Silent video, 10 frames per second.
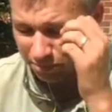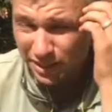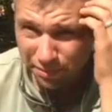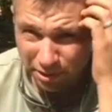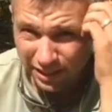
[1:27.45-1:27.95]

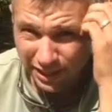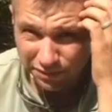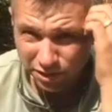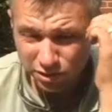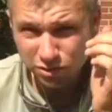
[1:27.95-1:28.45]
typically, if
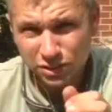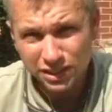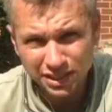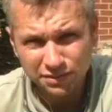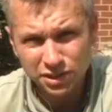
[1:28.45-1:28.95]

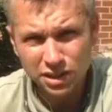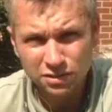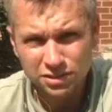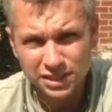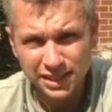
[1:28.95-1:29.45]
you're
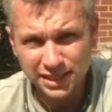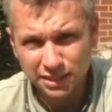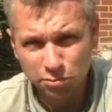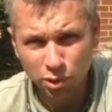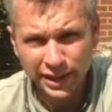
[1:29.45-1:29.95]
overseeding a
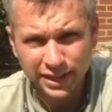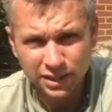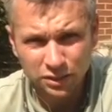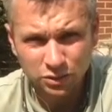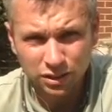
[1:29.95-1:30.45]
brand
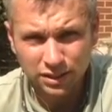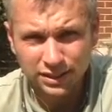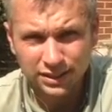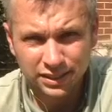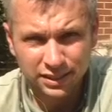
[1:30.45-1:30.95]
new lawn,
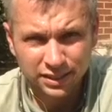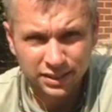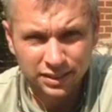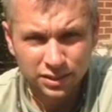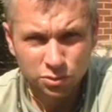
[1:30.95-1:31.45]

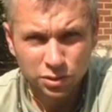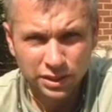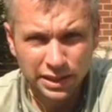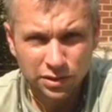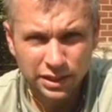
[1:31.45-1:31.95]
you want to
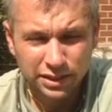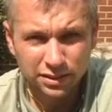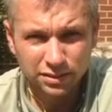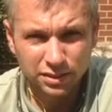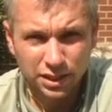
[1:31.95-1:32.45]
go at
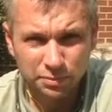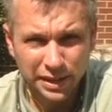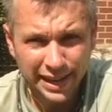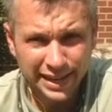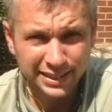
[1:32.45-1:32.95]

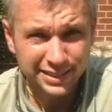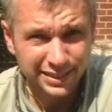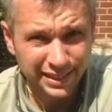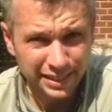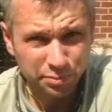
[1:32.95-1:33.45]
8 to
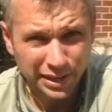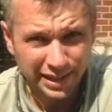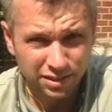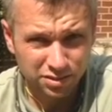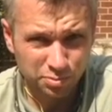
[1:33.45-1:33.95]
10
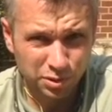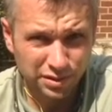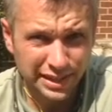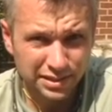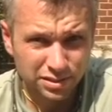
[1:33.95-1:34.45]
pounds per
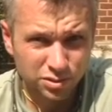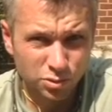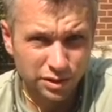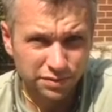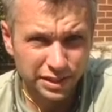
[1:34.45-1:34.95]
1,000
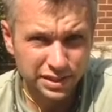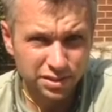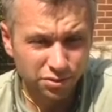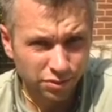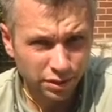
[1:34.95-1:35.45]
square feet.
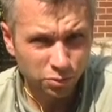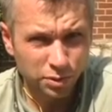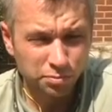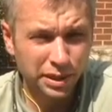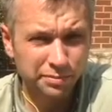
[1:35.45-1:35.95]
So you really want
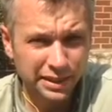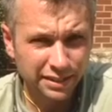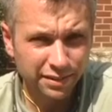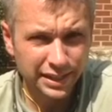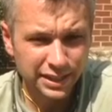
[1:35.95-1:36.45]
to bump that
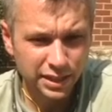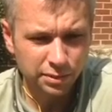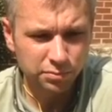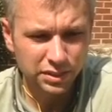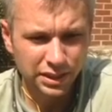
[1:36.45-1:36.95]
rate up
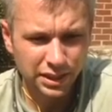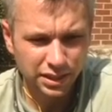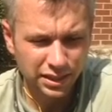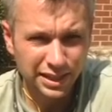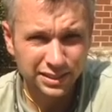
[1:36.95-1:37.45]
to get a
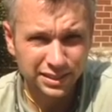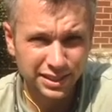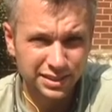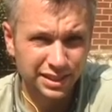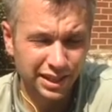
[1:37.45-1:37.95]
nice thick
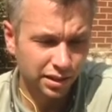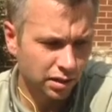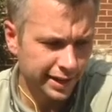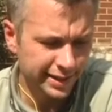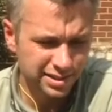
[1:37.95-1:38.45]
stand of
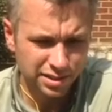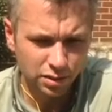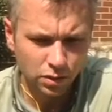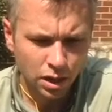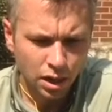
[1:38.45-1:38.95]
grass. So
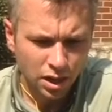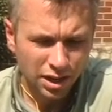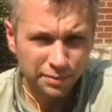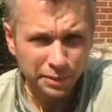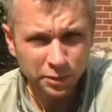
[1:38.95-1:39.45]

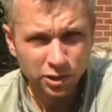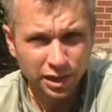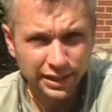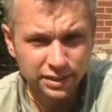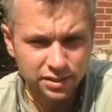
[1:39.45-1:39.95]
I'm going to
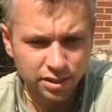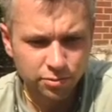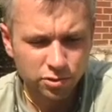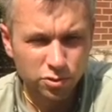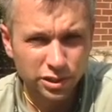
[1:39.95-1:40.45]
crank this up
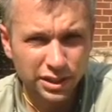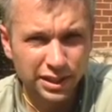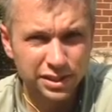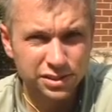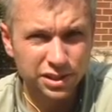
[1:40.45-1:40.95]
real quick
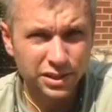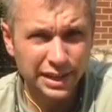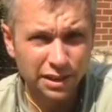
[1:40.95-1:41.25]
and show you how